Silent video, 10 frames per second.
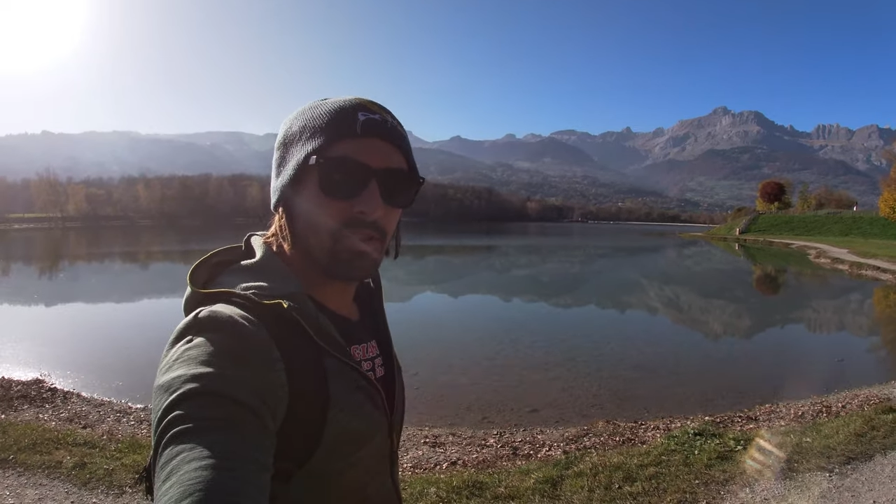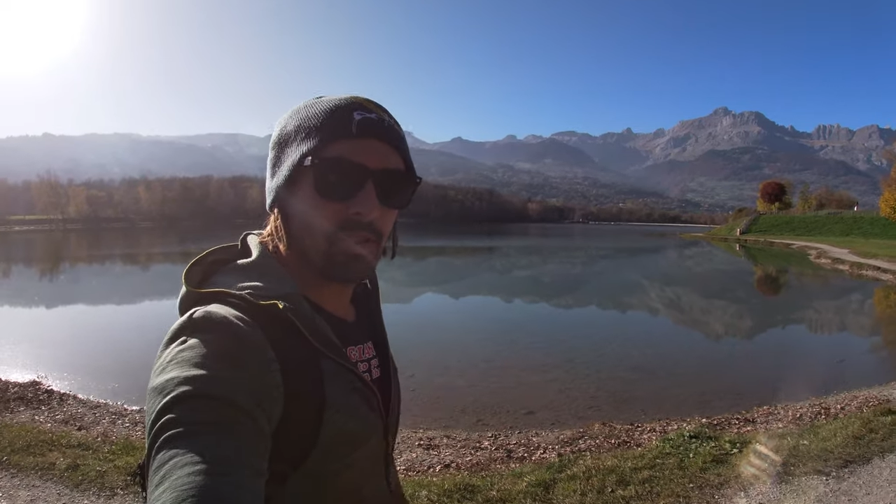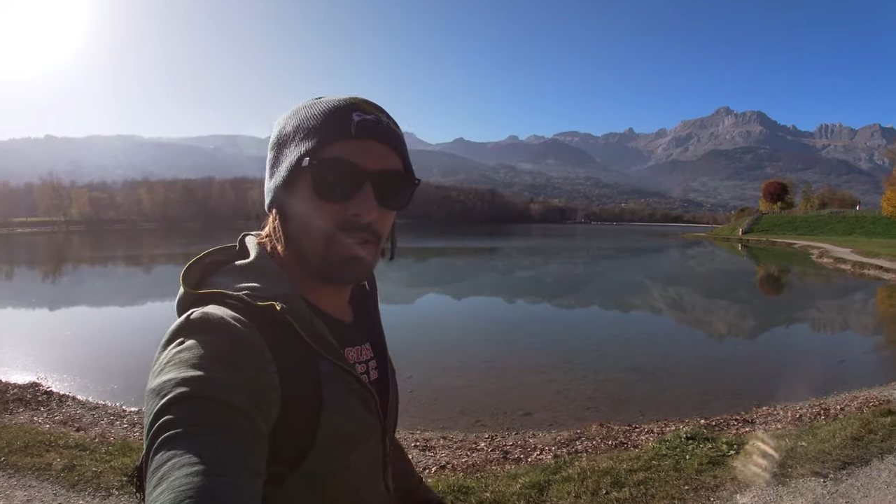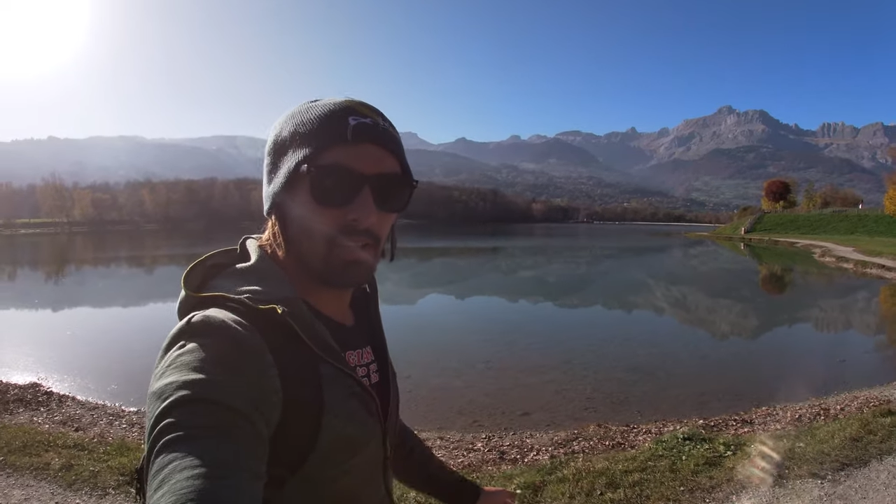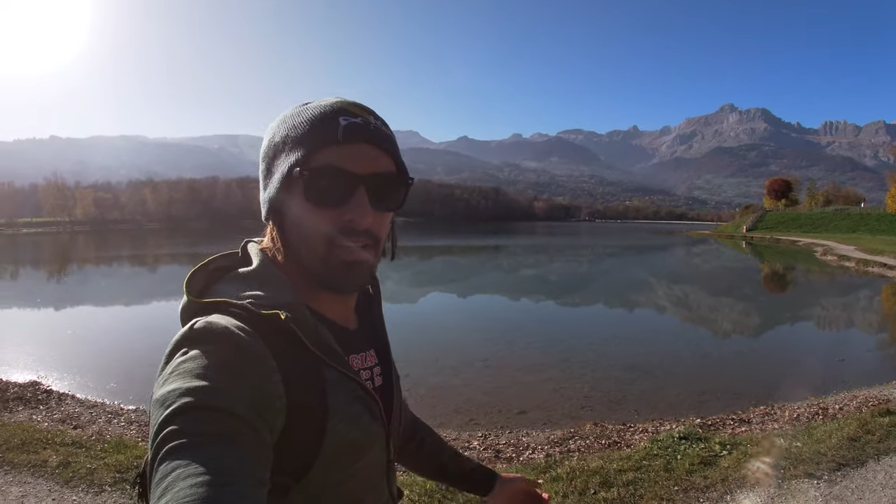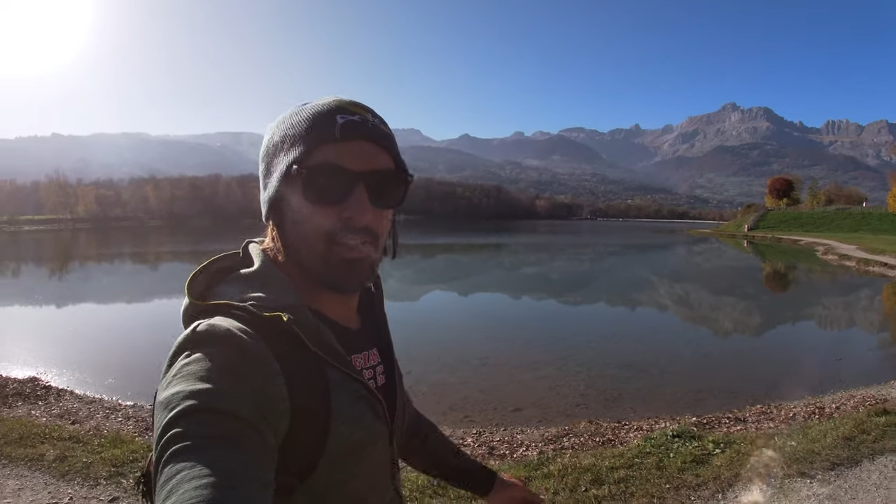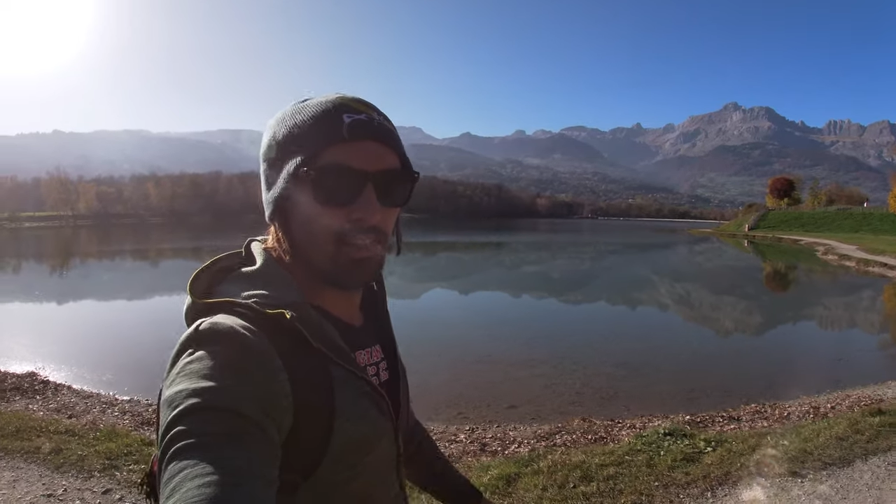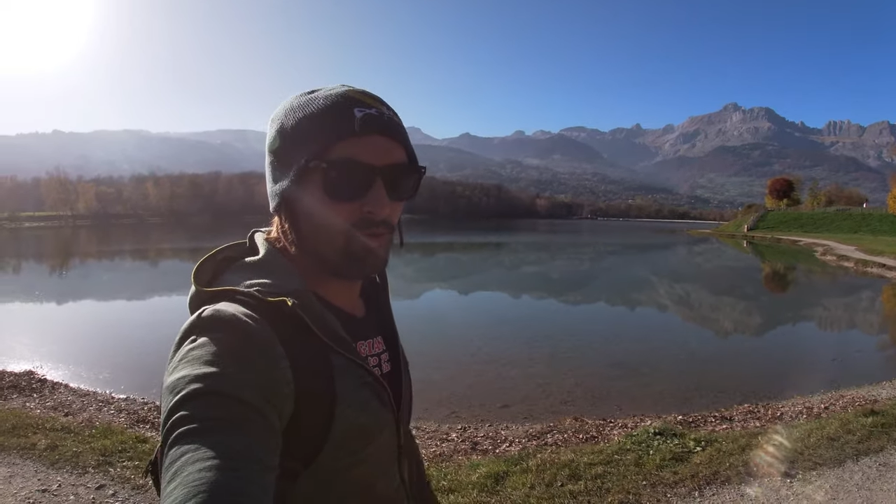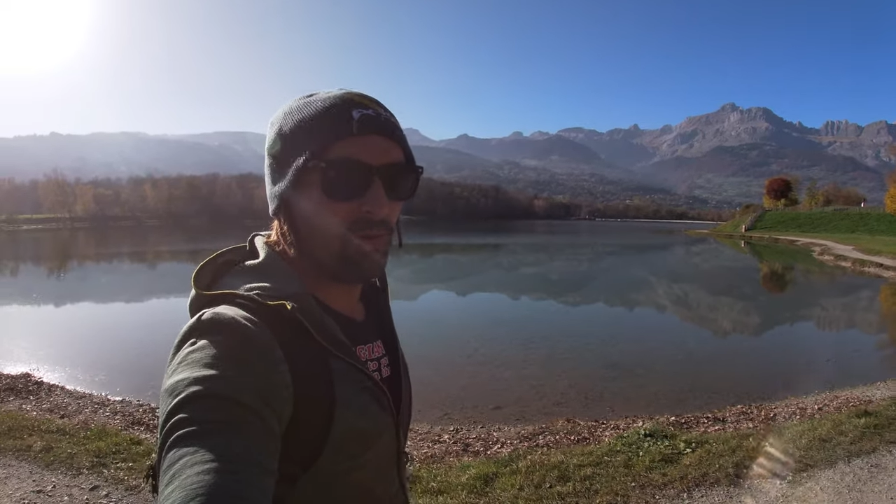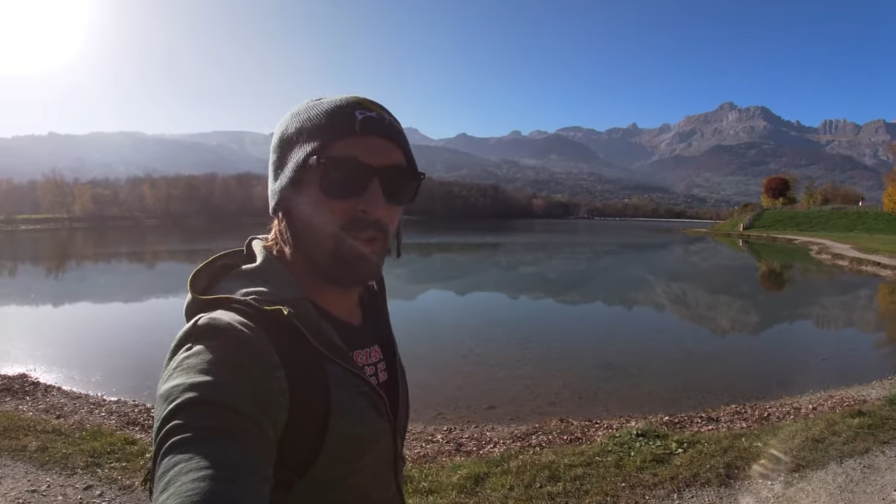So yeah,
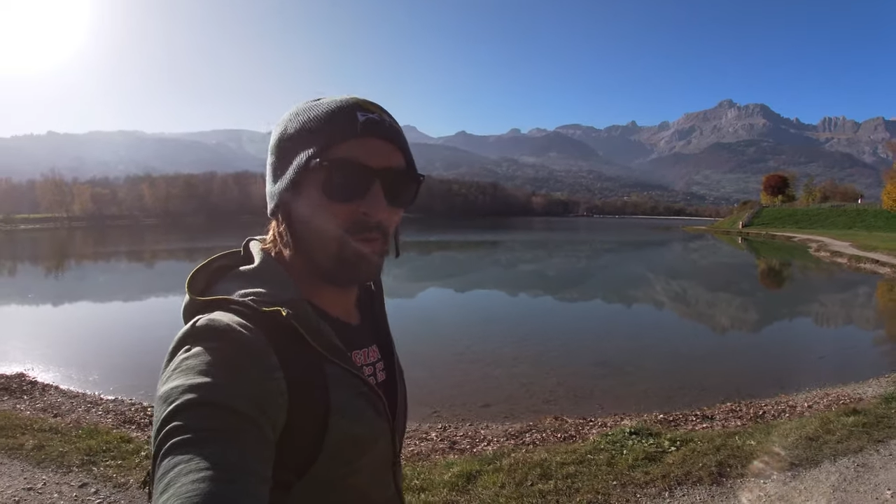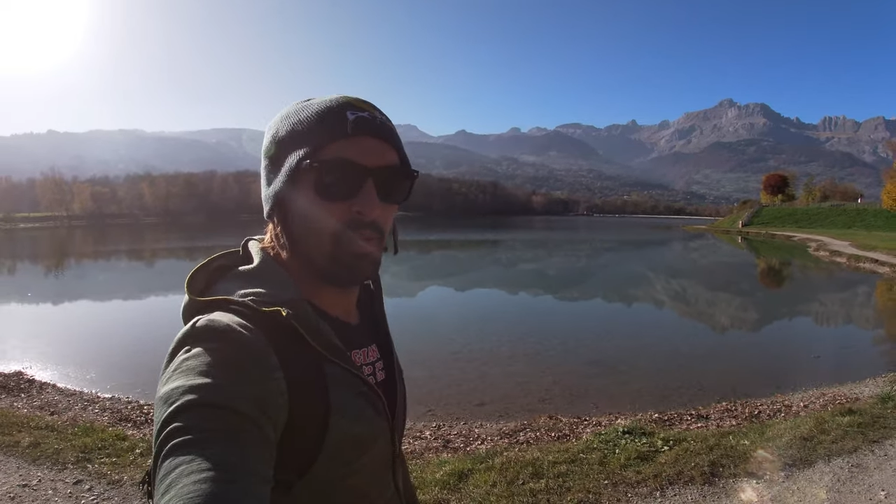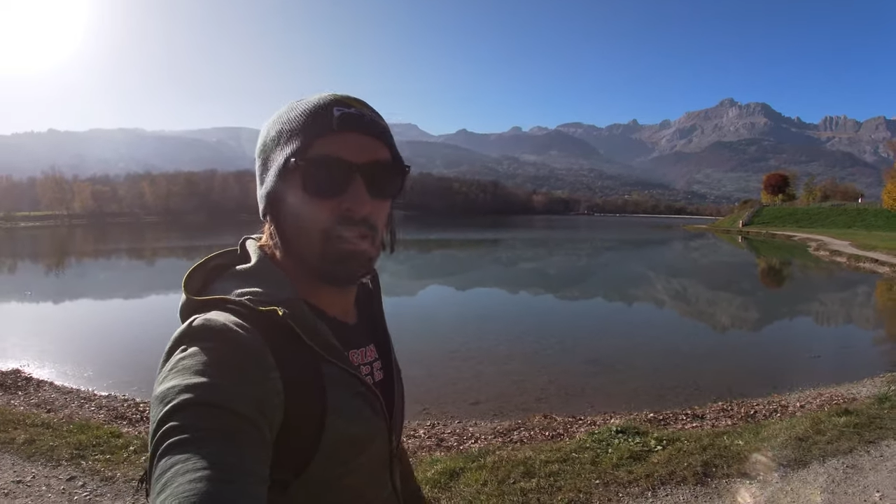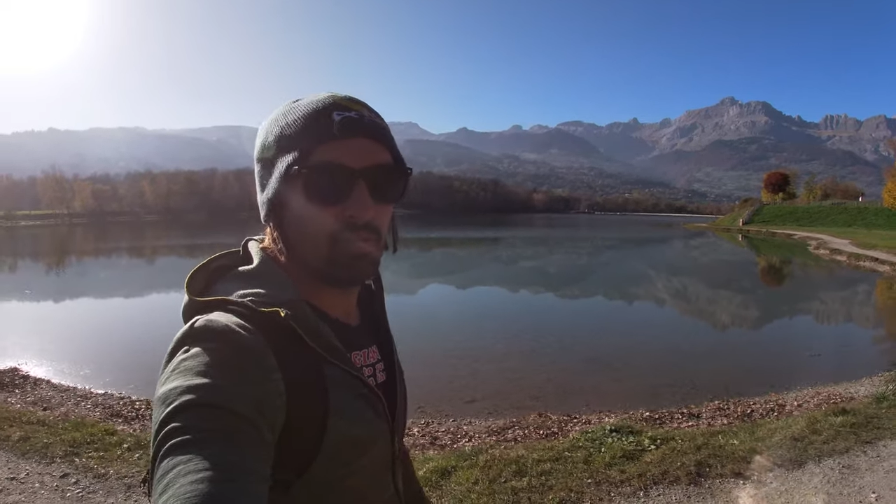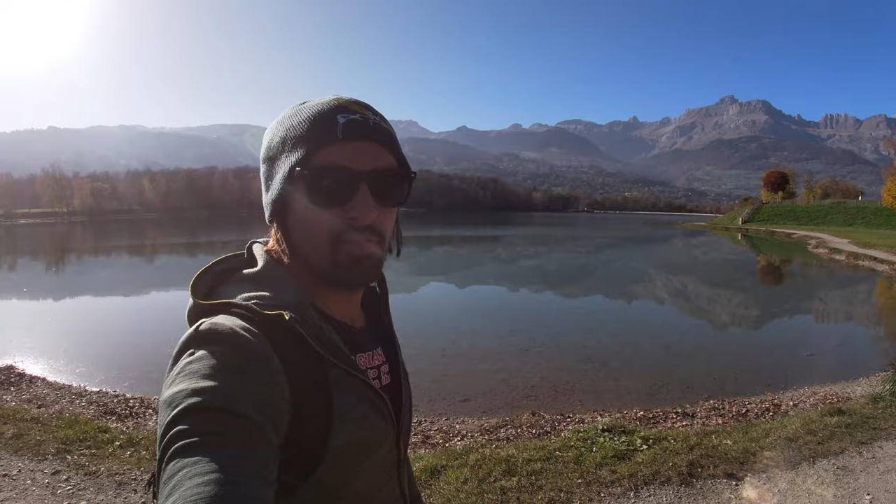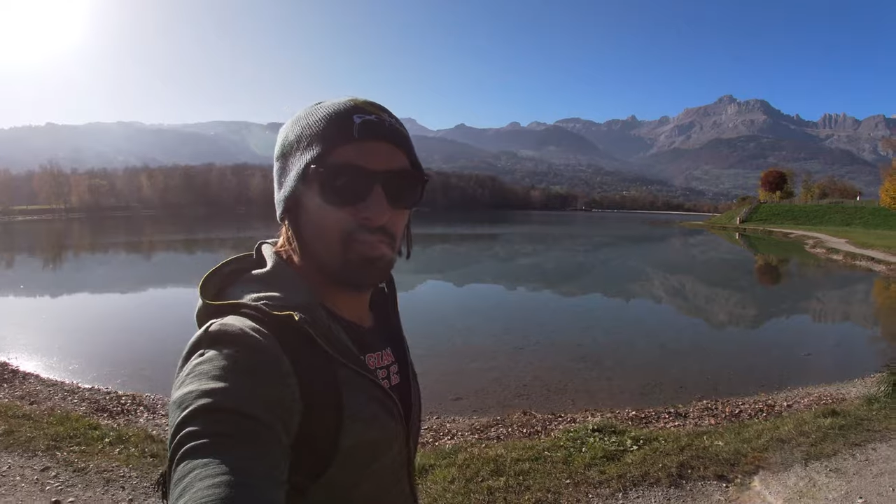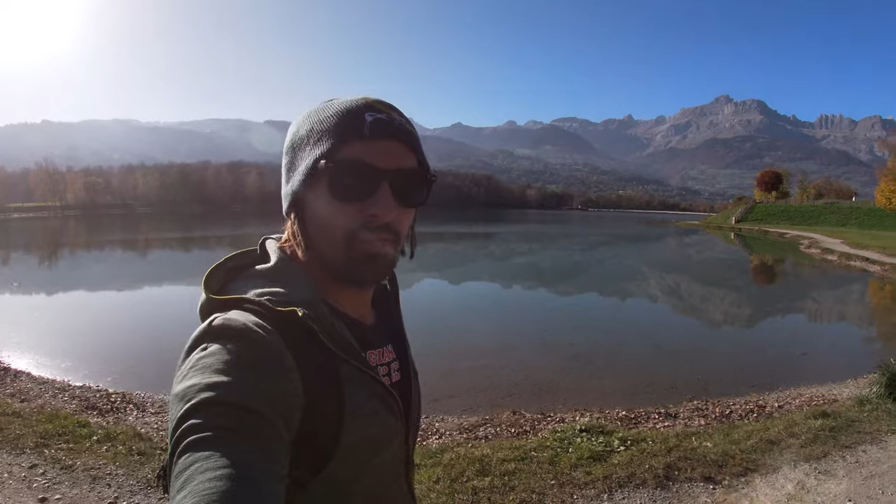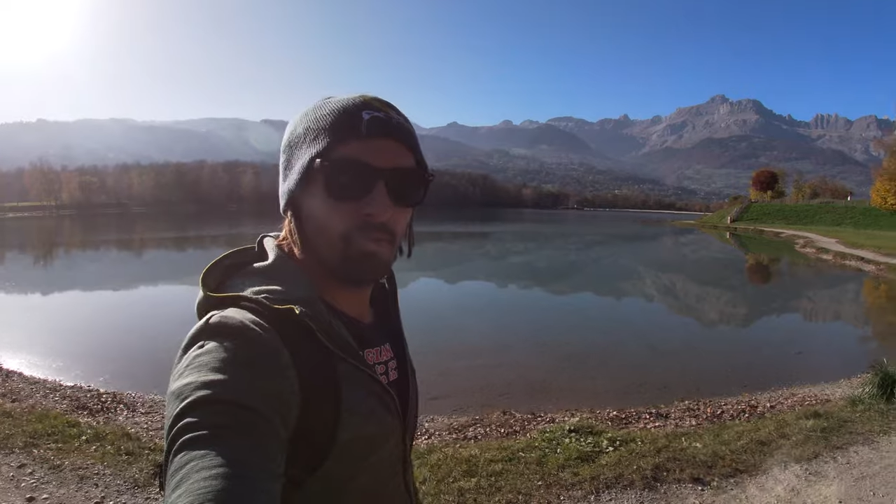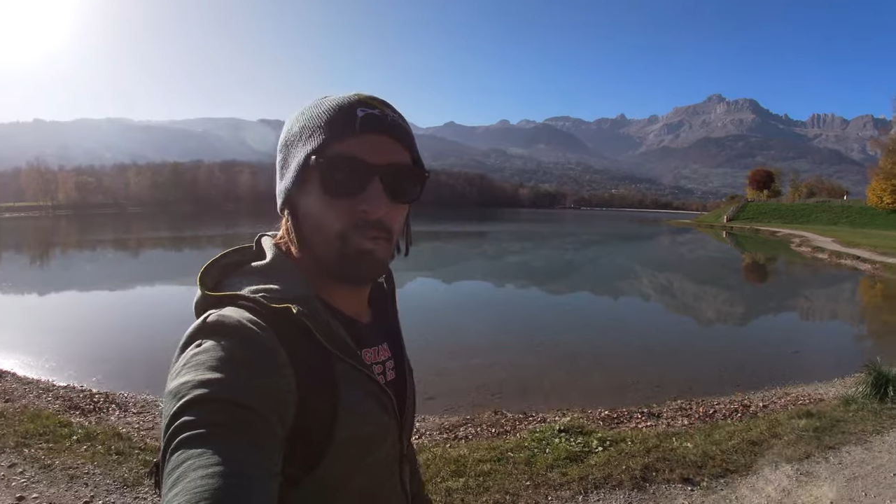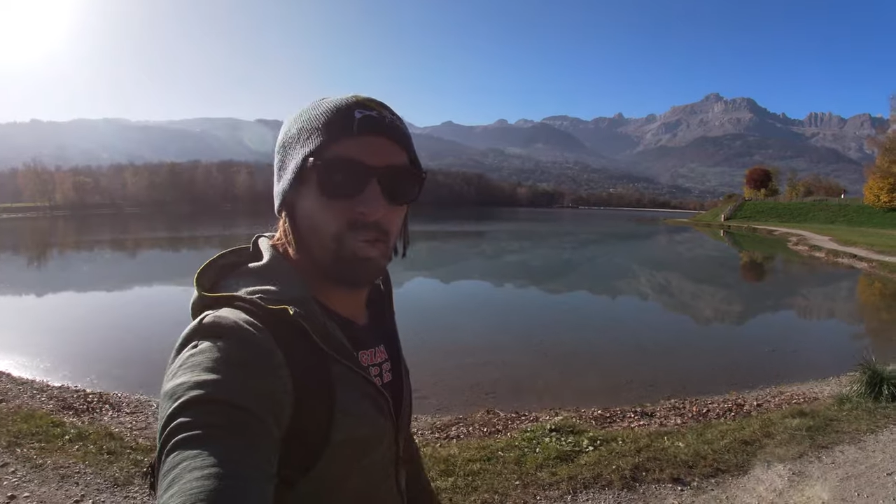there's really not many options
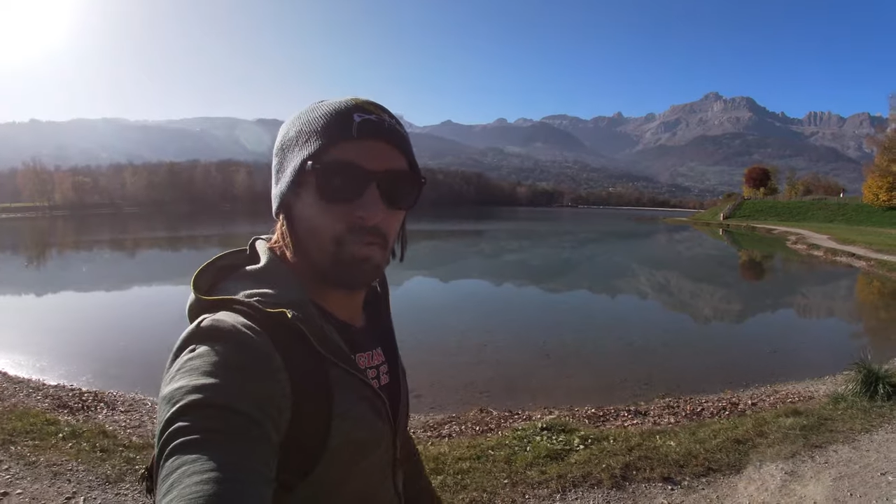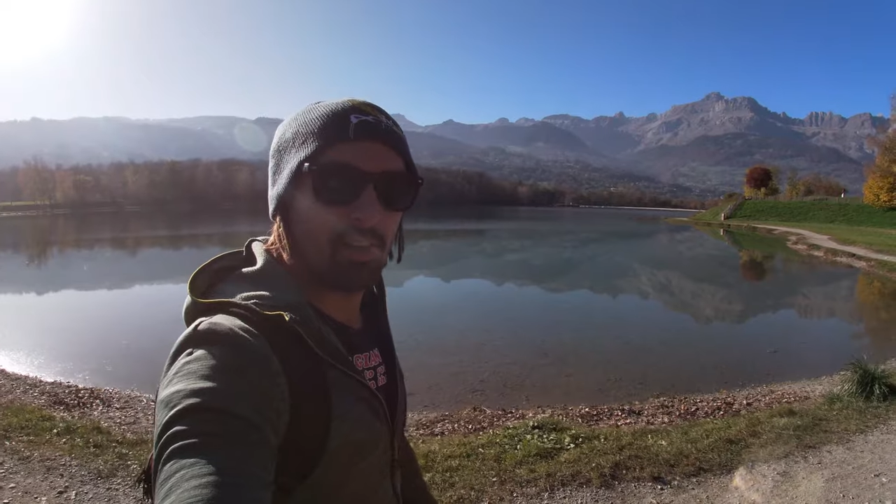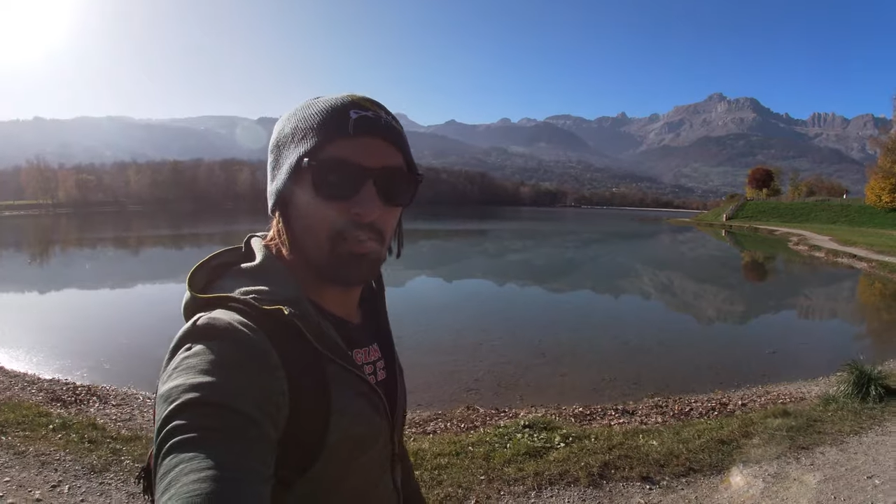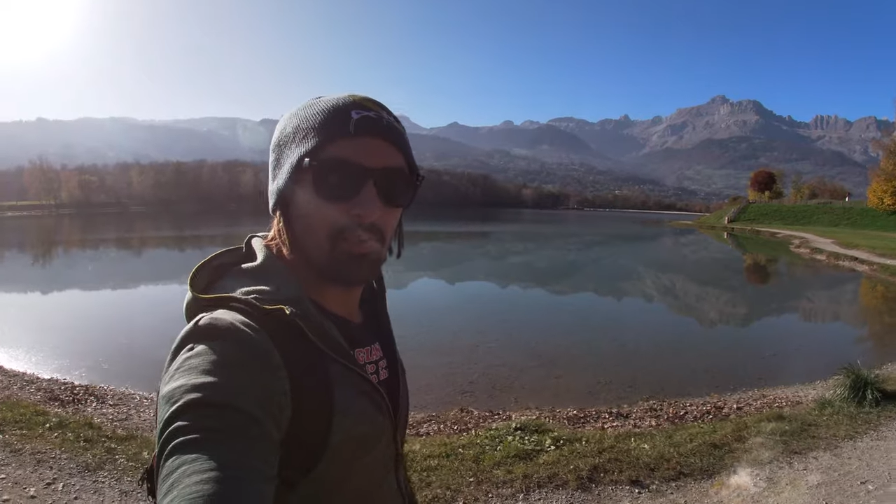if you want to be up high,